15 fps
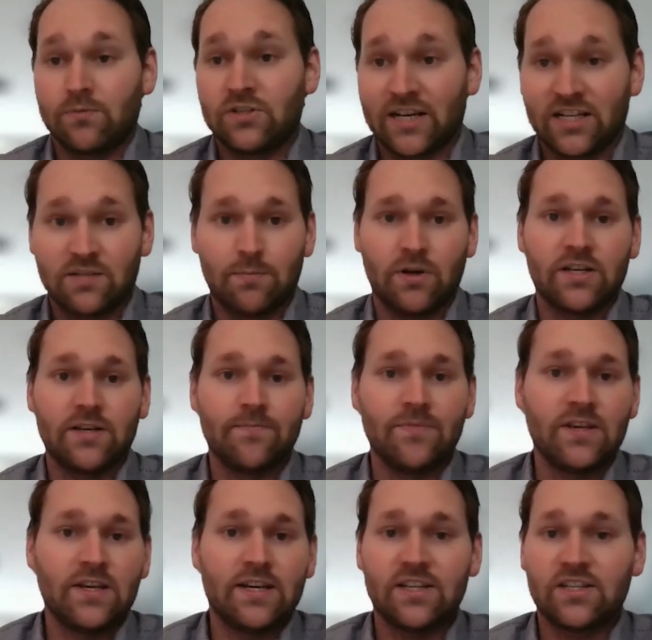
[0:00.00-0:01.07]
tax money
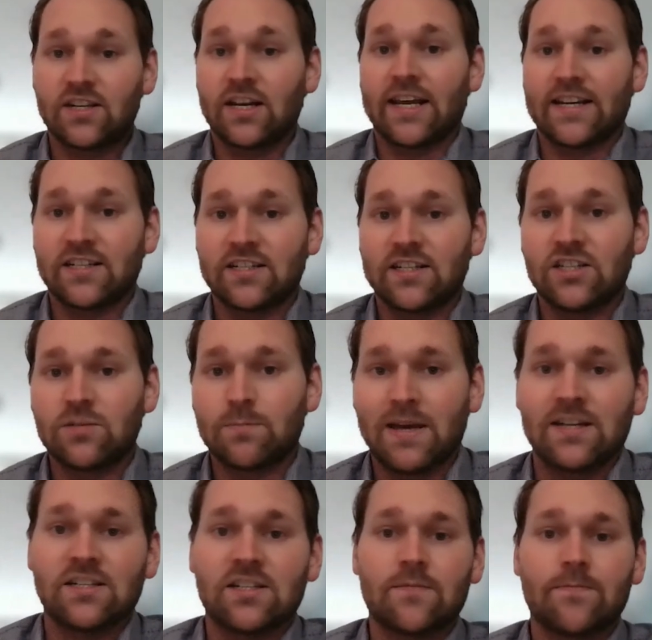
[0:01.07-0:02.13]
is collected and
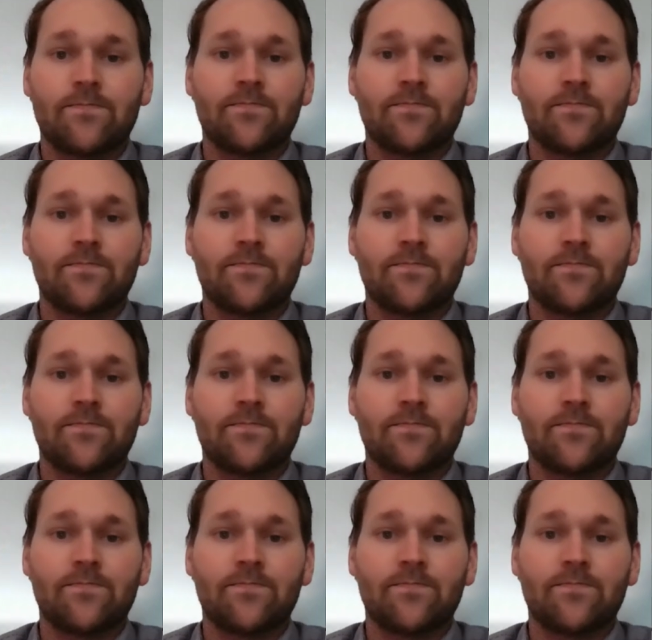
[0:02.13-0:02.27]
spent.